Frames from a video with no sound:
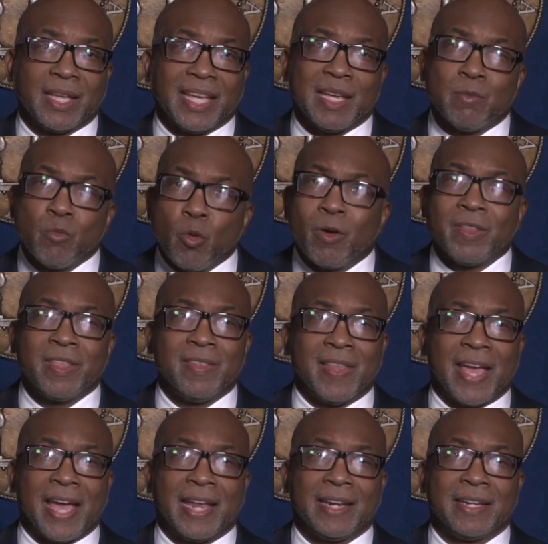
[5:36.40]
And more than
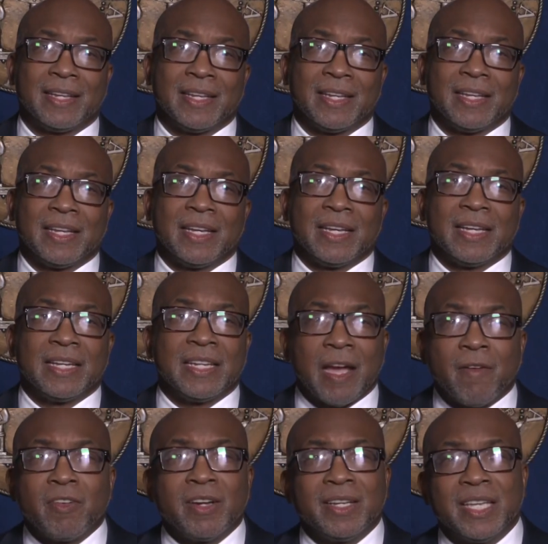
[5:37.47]
that,
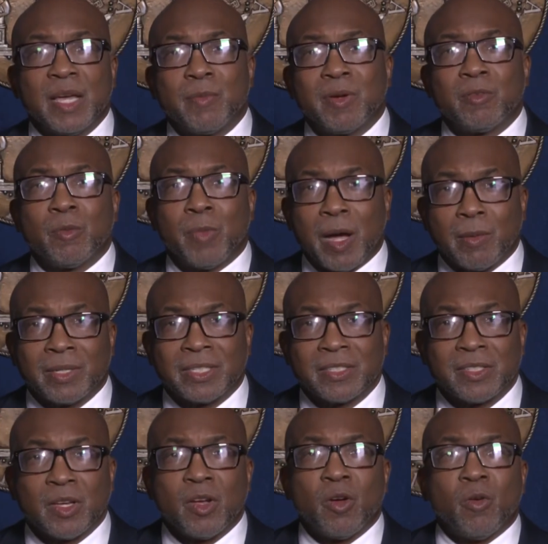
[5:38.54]
Governor Kemp and
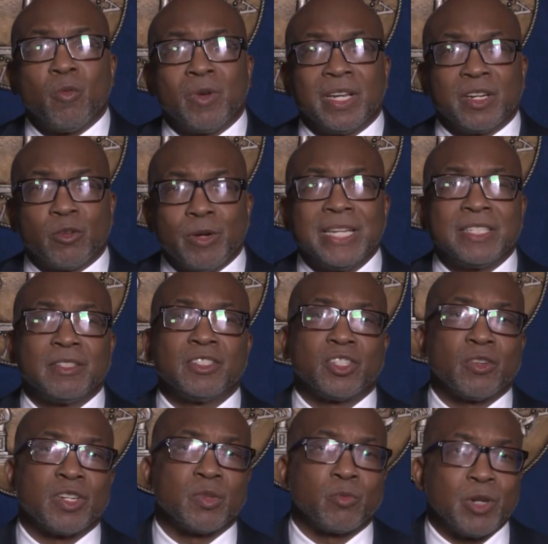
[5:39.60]
Republicans will increase
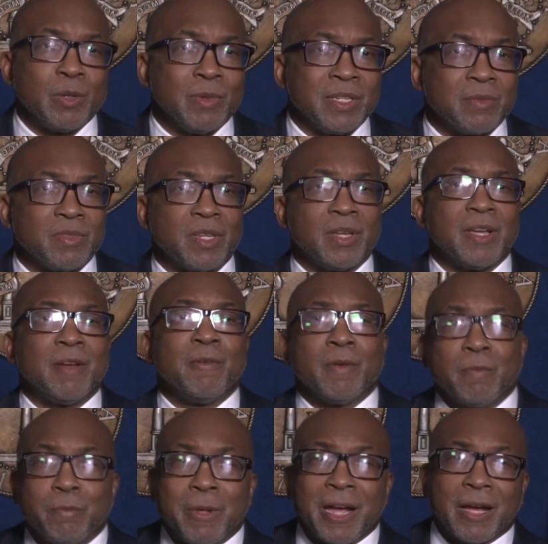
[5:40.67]
insurance premiums
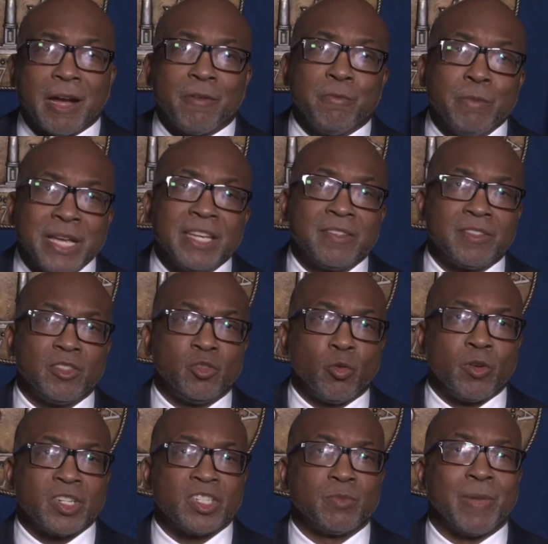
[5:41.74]
of millions of
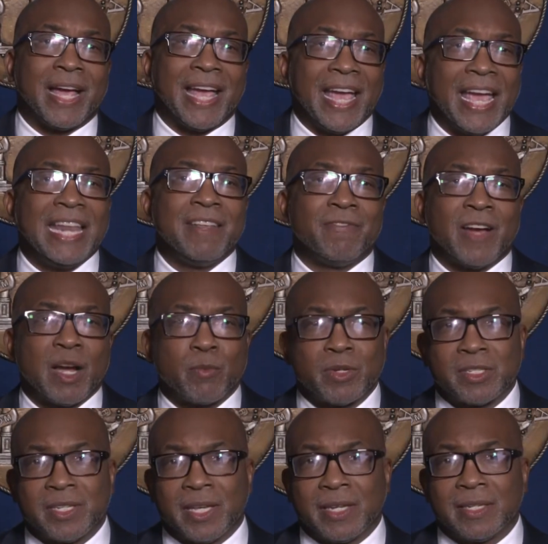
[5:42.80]
Georgians by
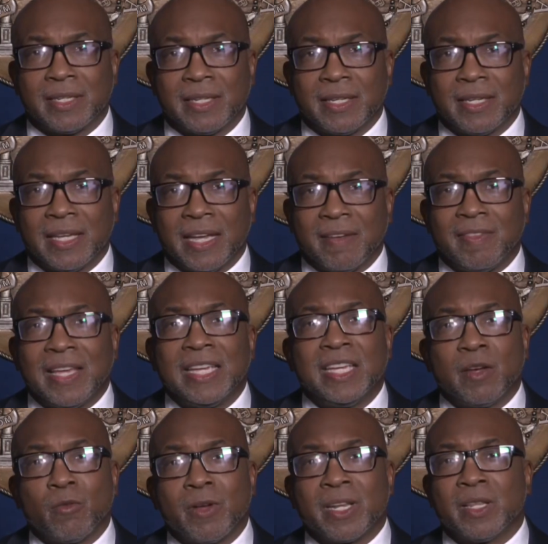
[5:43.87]
85% if they
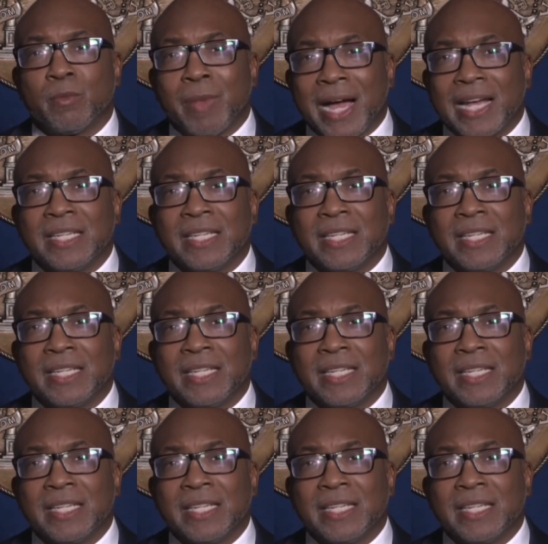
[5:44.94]
get rid of